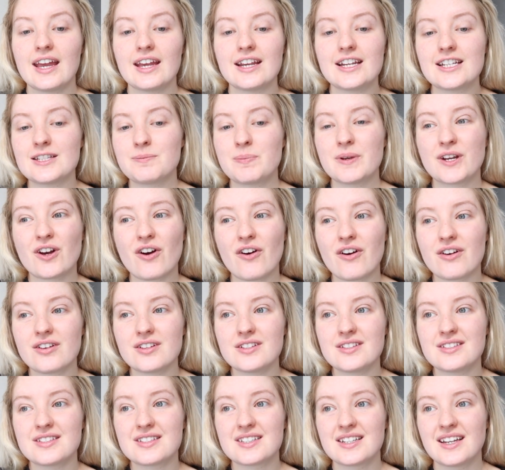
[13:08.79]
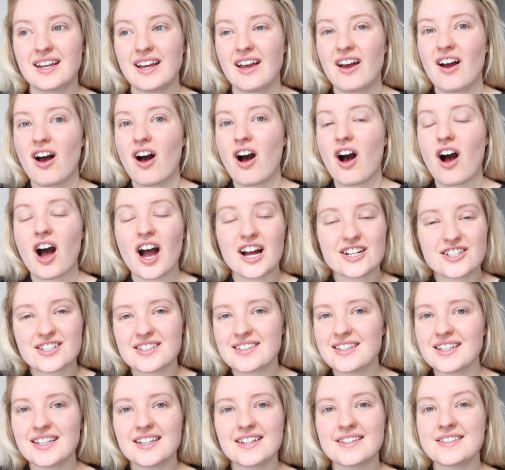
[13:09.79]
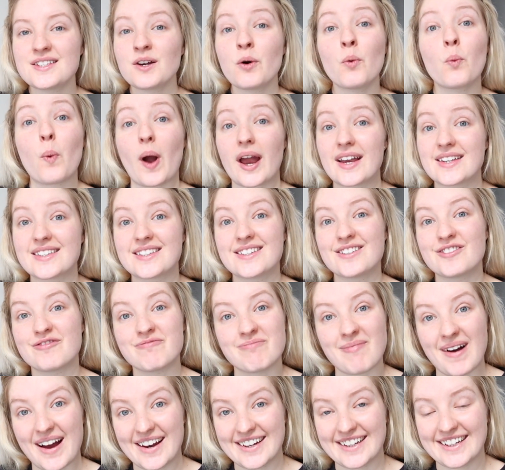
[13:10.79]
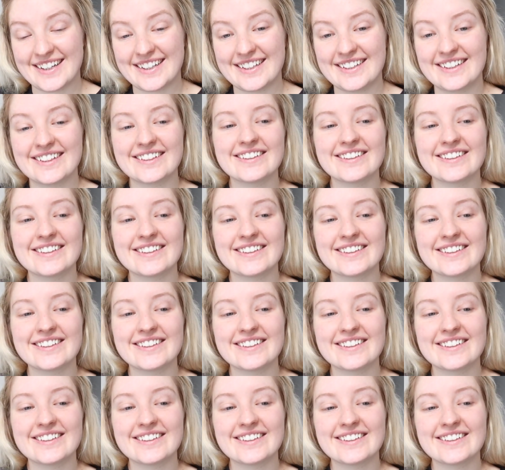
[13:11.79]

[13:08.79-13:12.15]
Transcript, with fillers: is because I just think it's a waste of money.